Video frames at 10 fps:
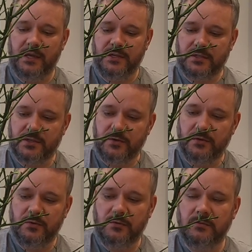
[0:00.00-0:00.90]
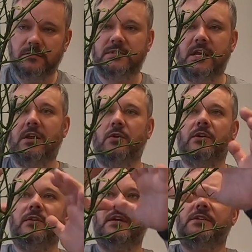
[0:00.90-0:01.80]
is to take a
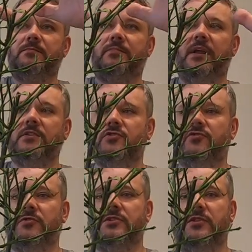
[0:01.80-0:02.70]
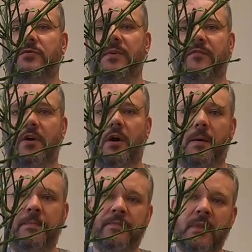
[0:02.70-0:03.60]
look at this branch structure that we've
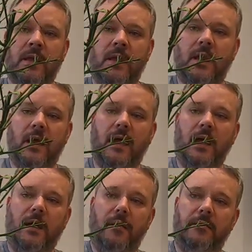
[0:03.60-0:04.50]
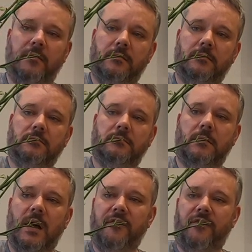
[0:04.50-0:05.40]
got. Um,
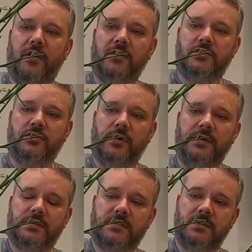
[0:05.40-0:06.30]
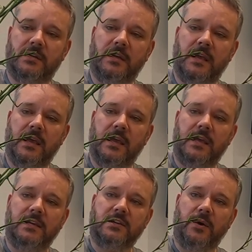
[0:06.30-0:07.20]
my first choice
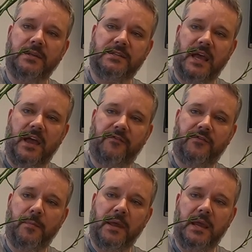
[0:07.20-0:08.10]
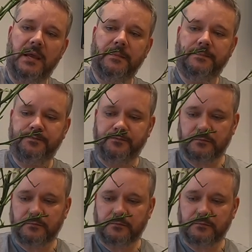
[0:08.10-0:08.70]
is going to have to be,